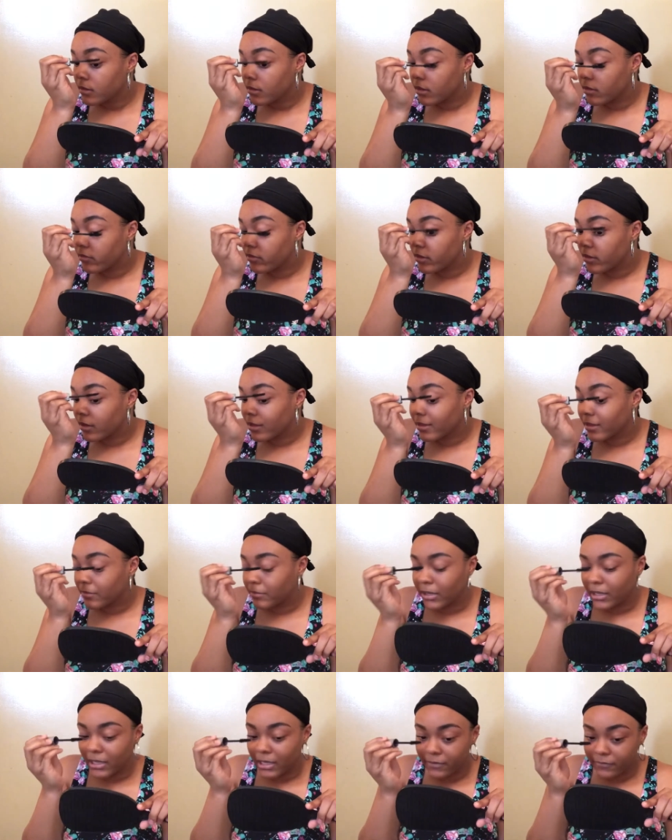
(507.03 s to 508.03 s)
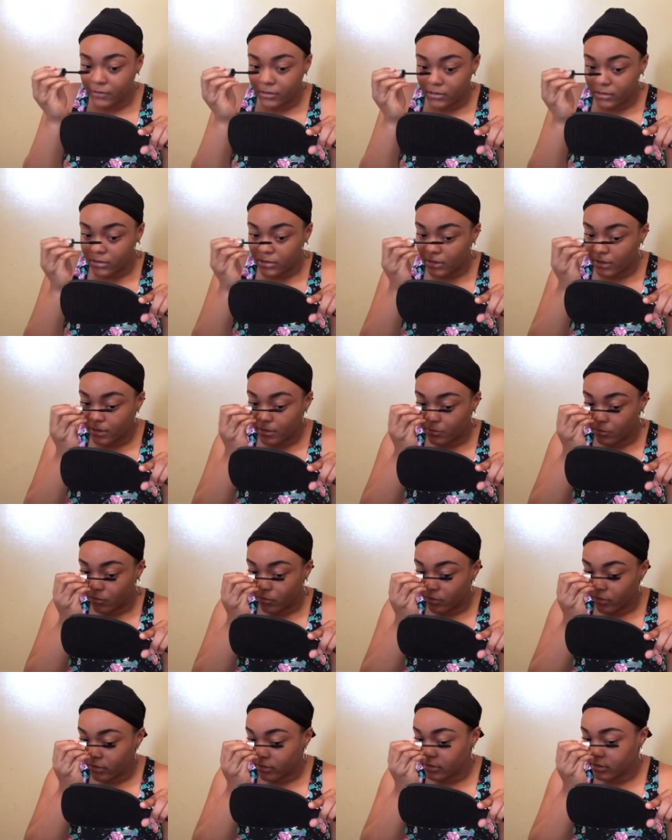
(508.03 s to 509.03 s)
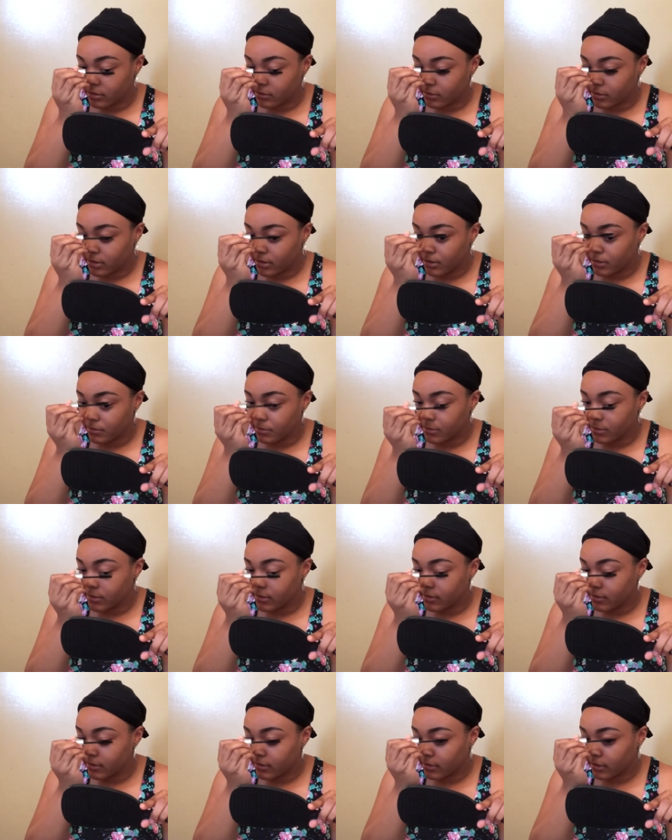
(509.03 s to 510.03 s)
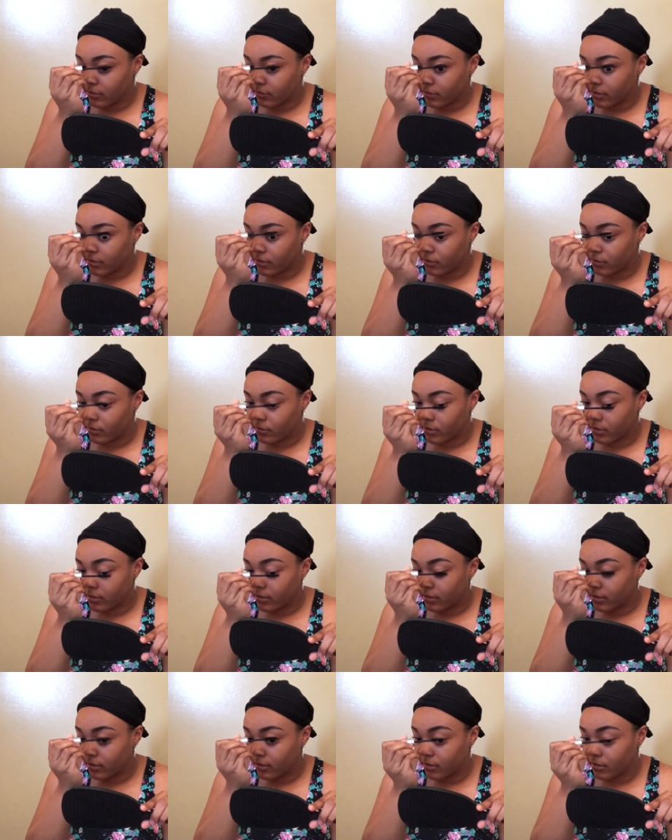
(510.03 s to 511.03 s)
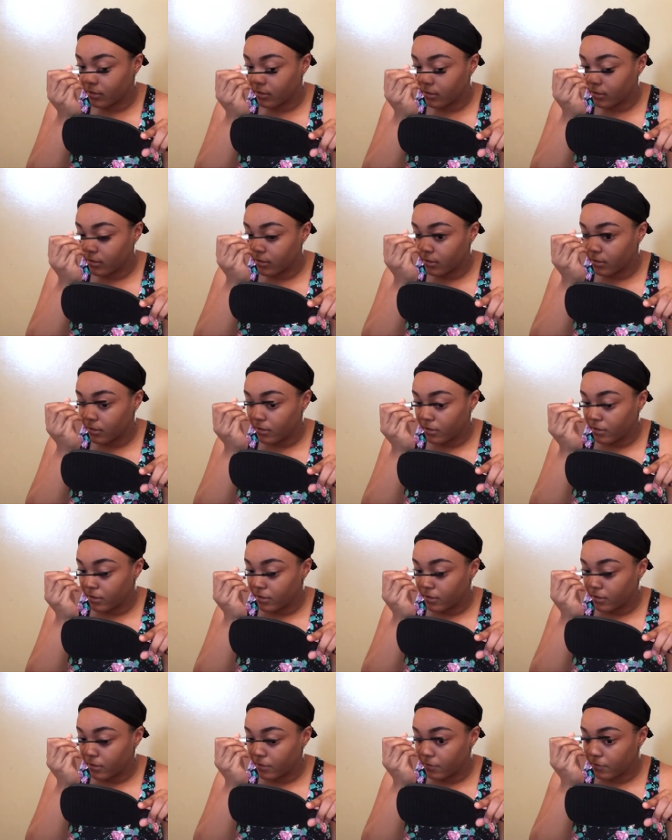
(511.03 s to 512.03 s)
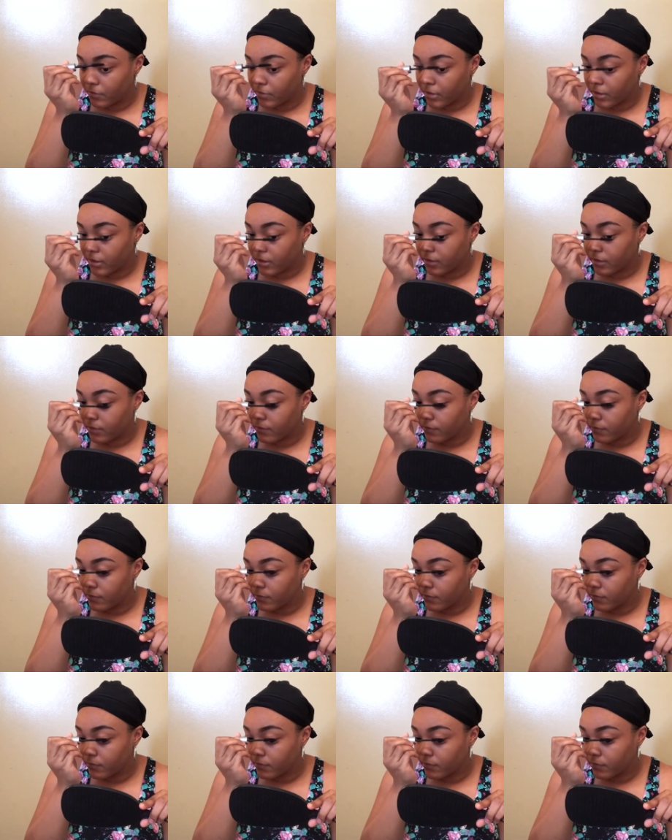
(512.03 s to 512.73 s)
Even though I think my life is kind of boring sometimes because I really don't do anything. But